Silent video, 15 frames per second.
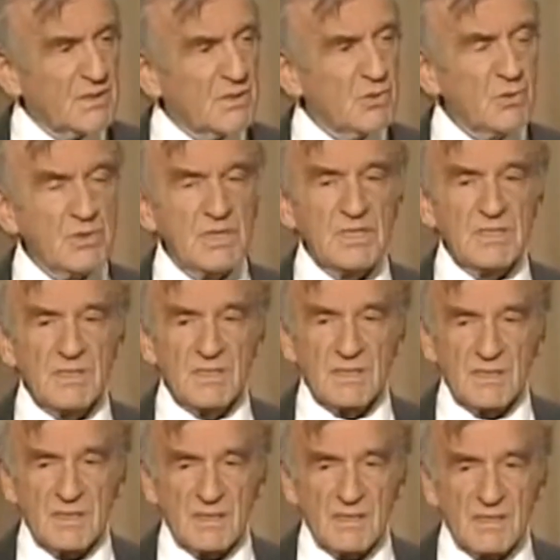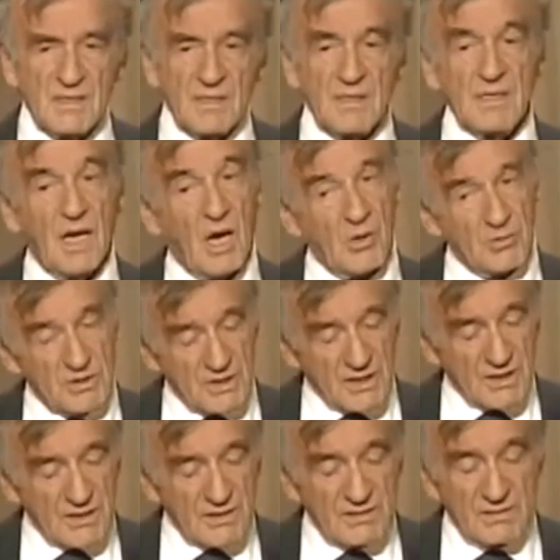Rooted in our
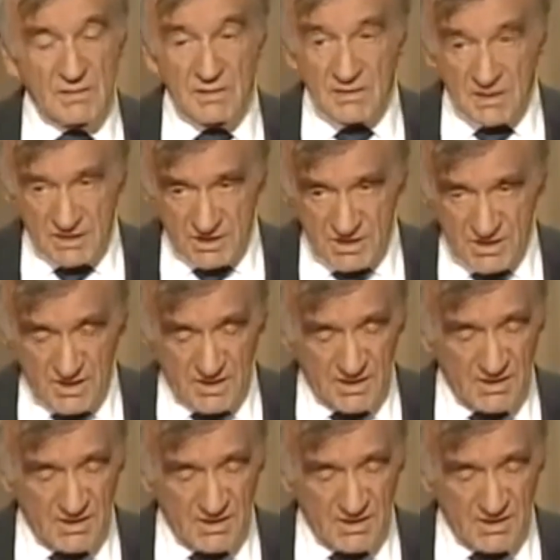tradition,